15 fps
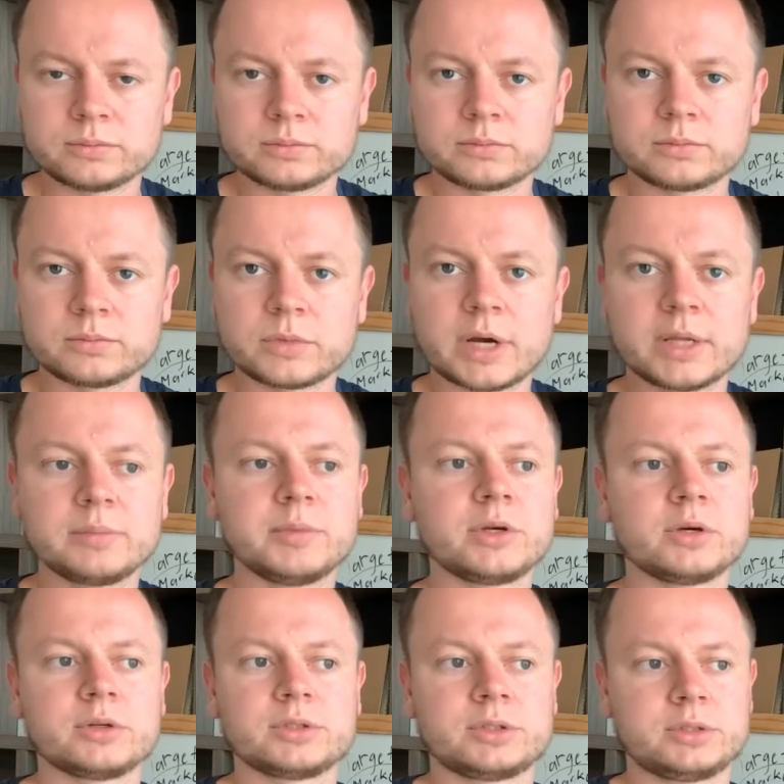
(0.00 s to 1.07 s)
right?
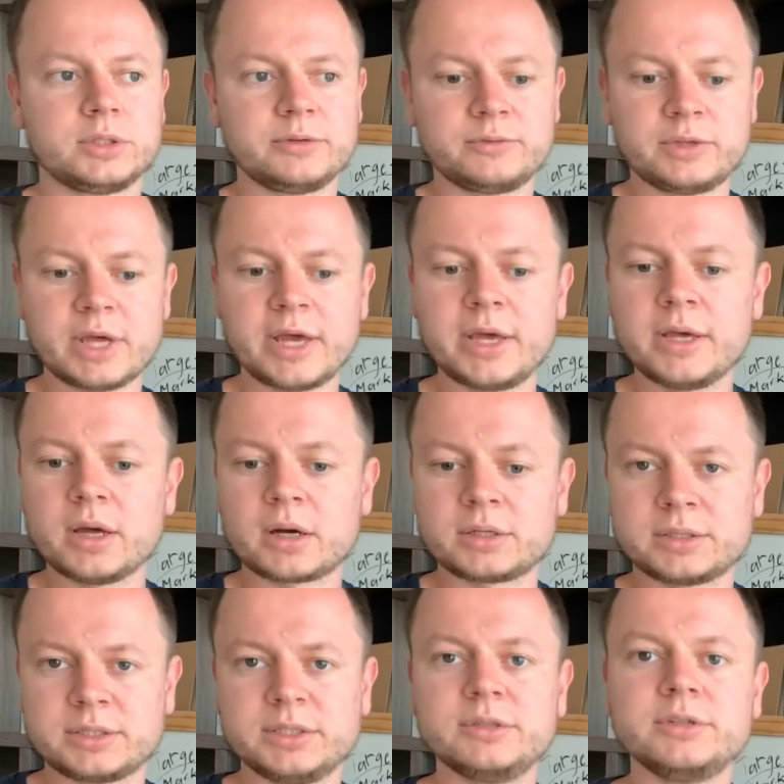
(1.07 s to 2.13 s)
Because if they are
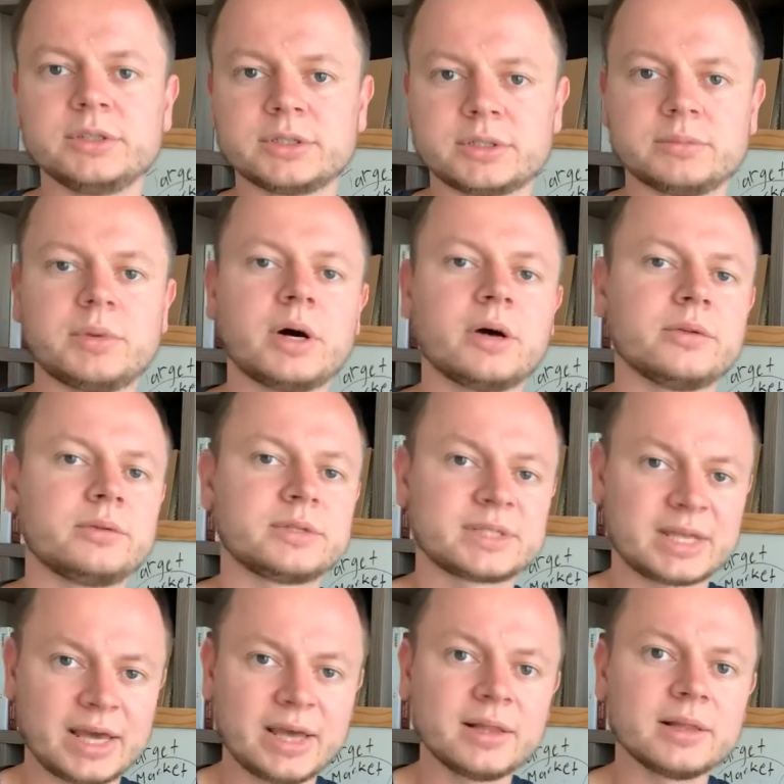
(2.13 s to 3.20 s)
serious about
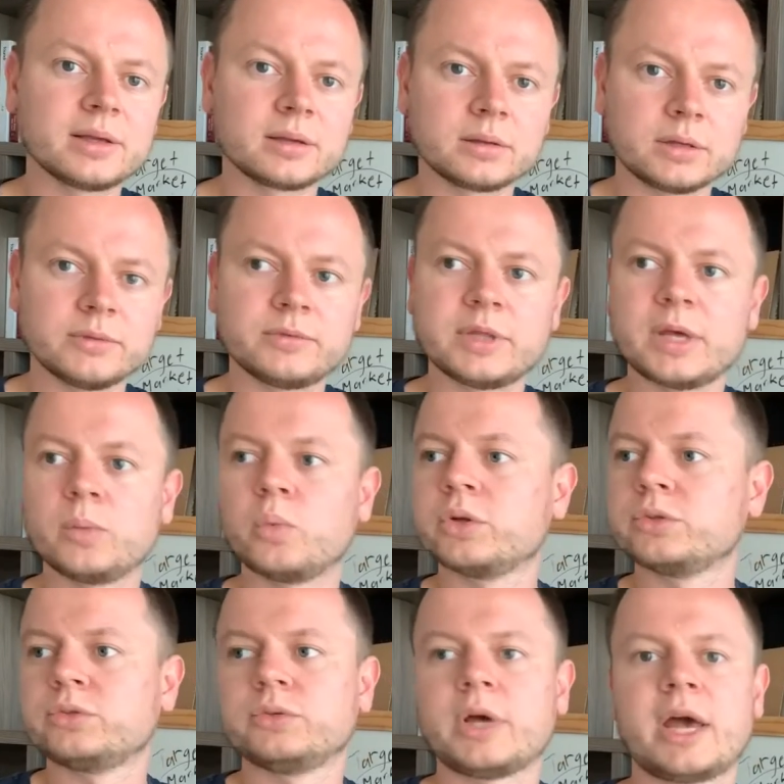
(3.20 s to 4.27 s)
scaling, if they
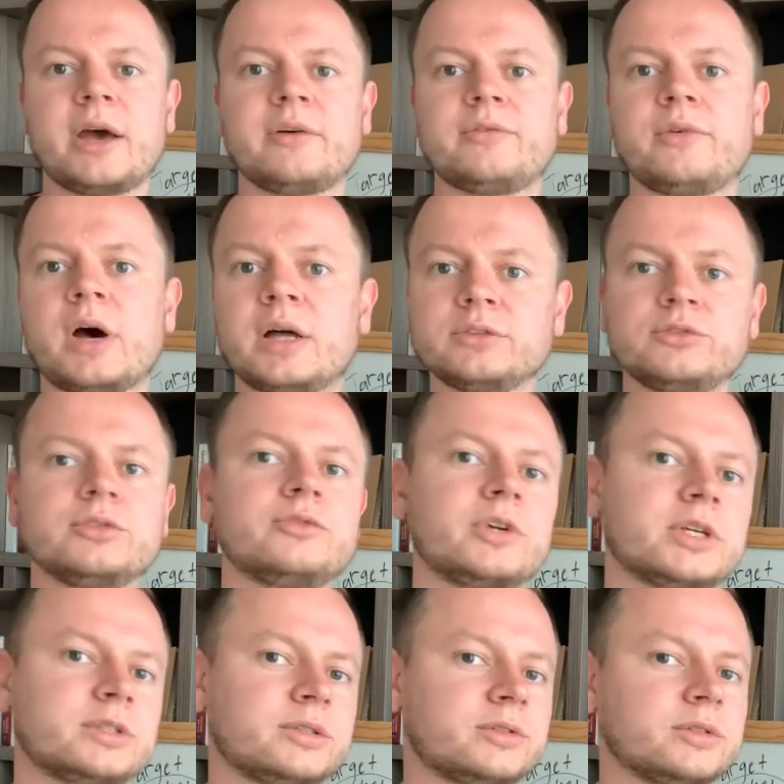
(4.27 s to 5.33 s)
want to have 100
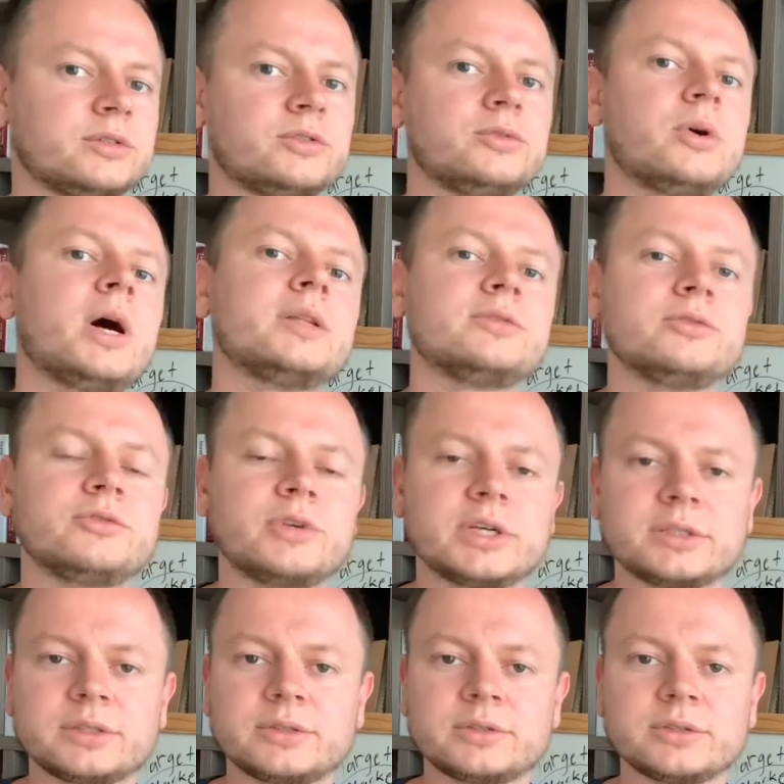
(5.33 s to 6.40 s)
restaurants, 200
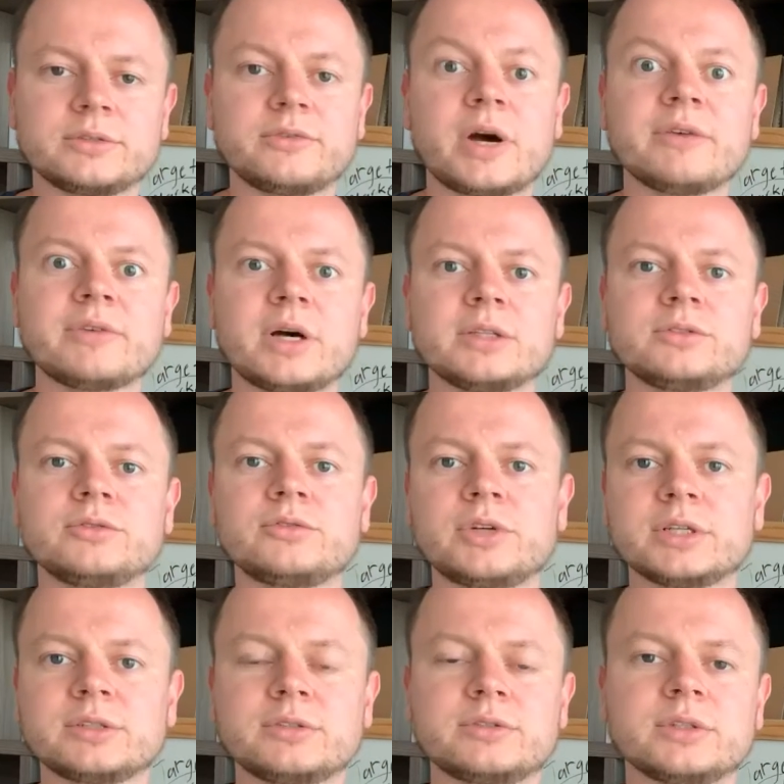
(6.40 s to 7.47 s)
restaurants, 500
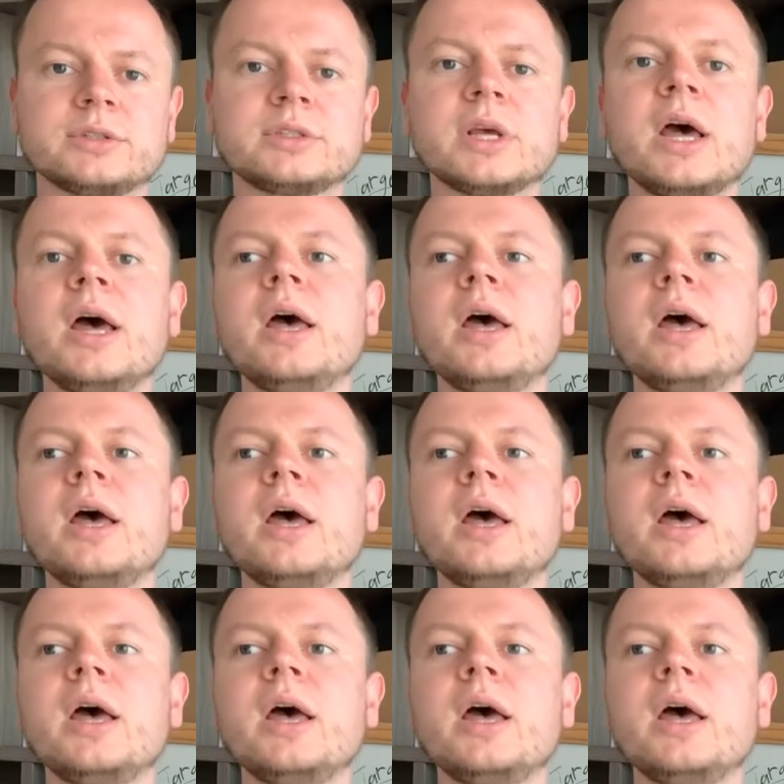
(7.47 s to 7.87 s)
restaurants,